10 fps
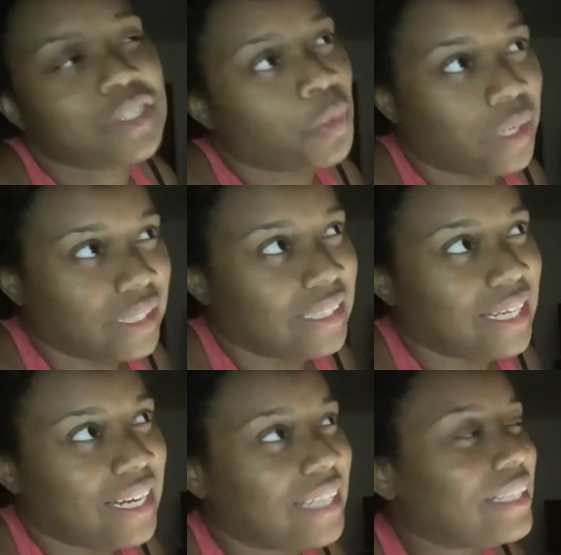going to work like
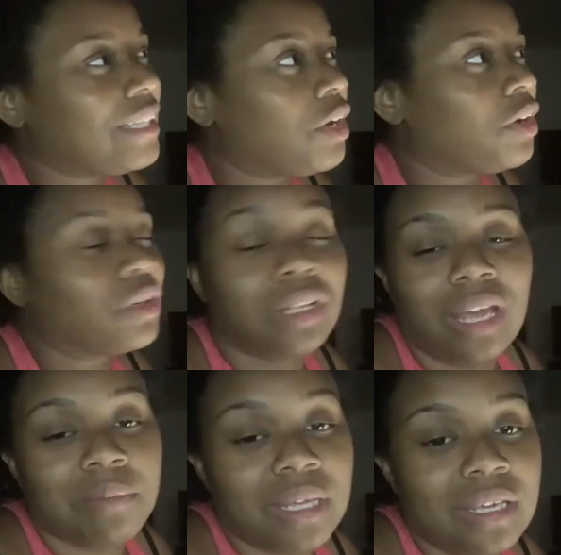that. I think they're all going to look
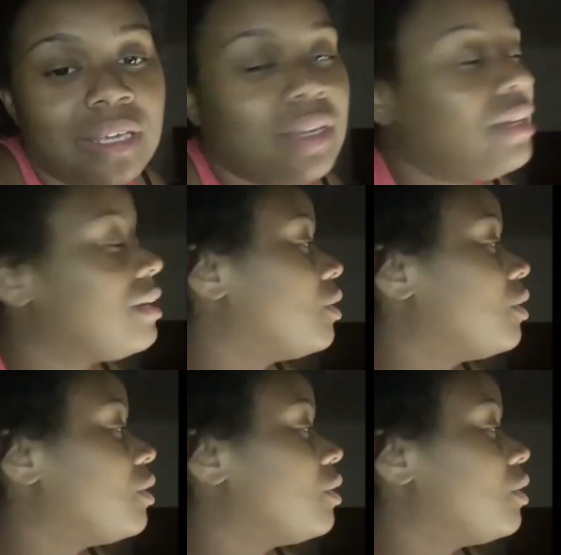like me.